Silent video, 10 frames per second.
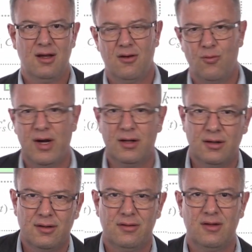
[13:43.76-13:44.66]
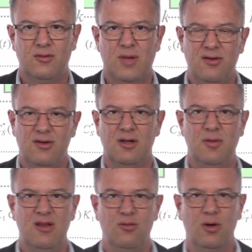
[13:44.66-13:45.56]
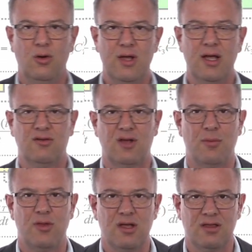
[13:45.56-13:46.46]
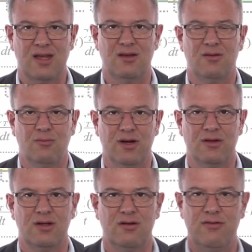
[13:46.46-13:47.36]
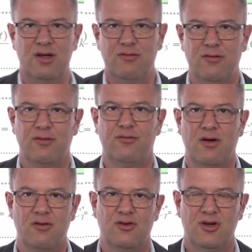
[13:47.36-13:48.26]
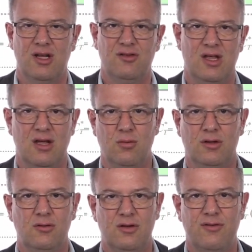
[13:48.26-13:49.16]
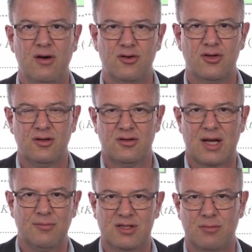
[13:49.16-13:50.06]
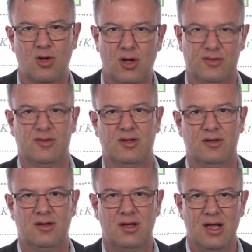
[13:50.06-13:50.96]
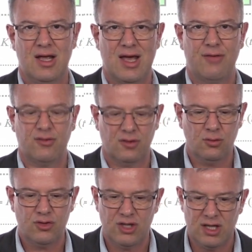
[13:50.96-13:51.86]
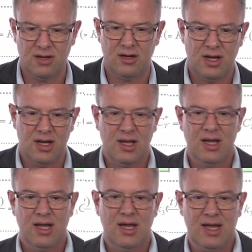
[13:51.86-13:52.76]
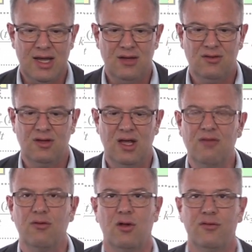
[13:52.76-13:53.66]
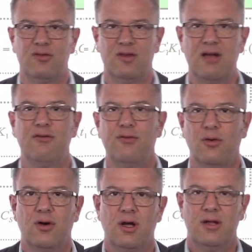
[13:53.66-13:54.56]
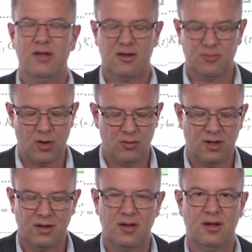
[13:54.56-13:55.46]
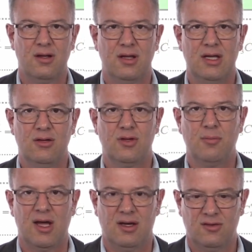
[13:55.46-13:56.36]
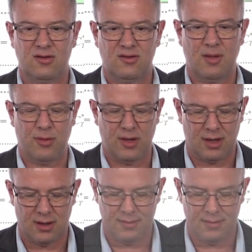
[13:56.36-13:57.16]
well, this basically means we're looking at something where the derivative of the function is equal to the function times some constant. And the solution here involves, therefore, the exponent e to the minus something.